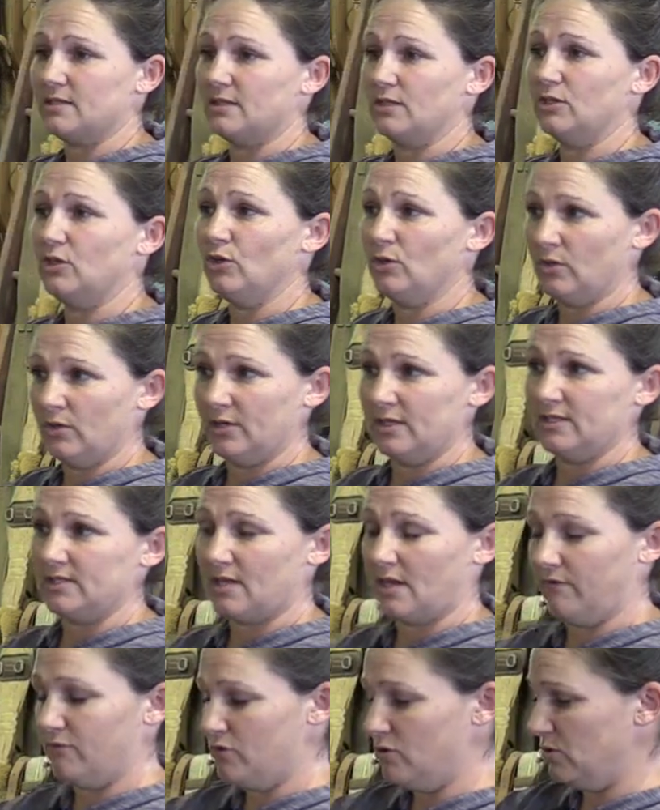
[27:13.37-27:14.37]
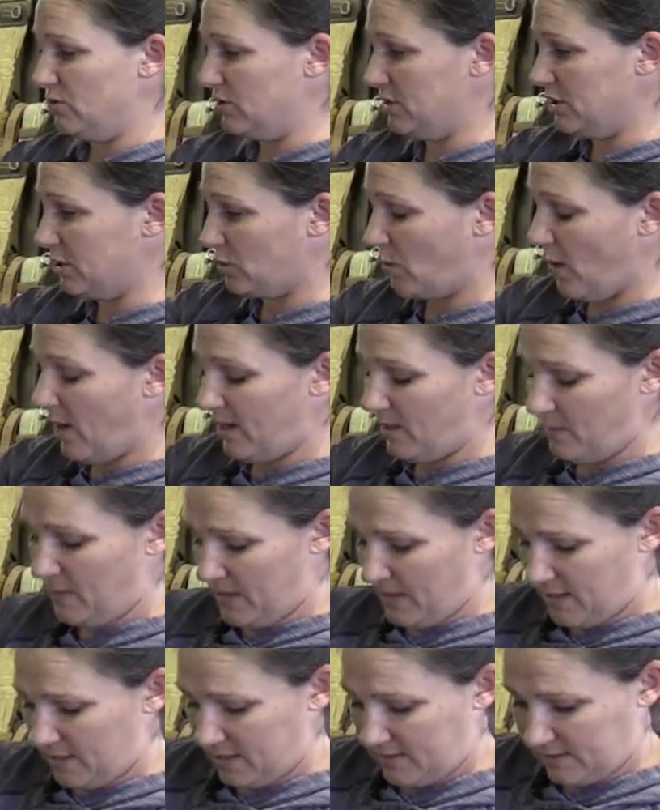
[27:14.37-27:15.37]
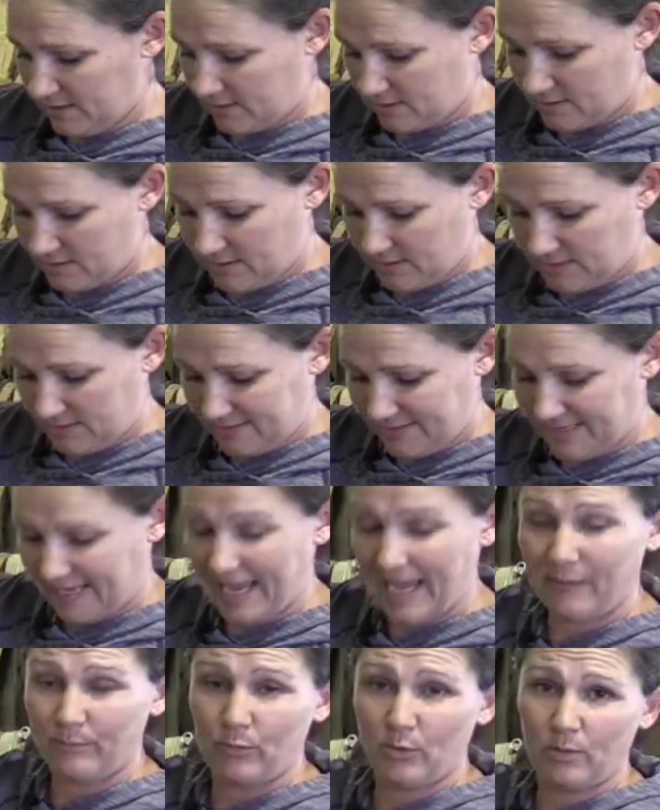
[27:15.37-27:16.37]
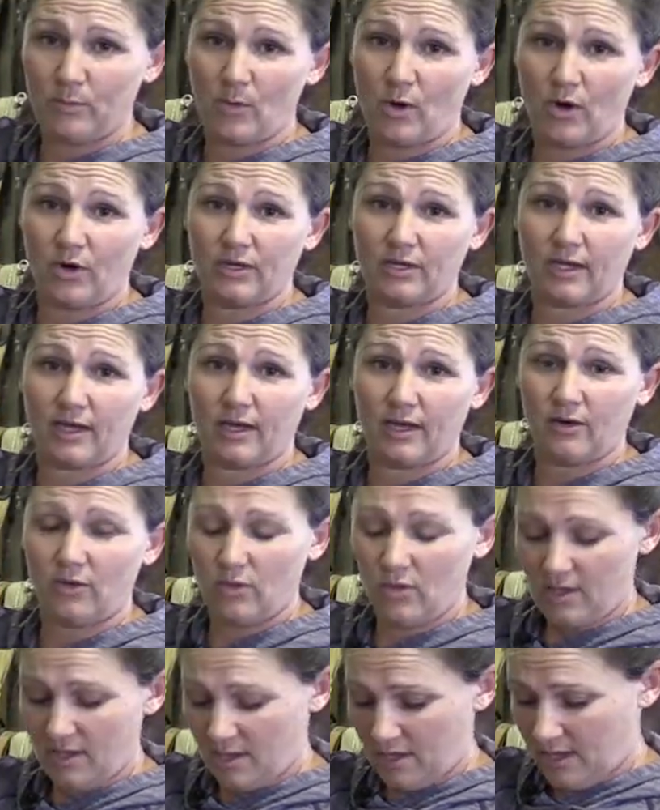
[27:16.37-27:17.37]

and the Uries have used this quite a bit, and it's, it's the cowboy martingale.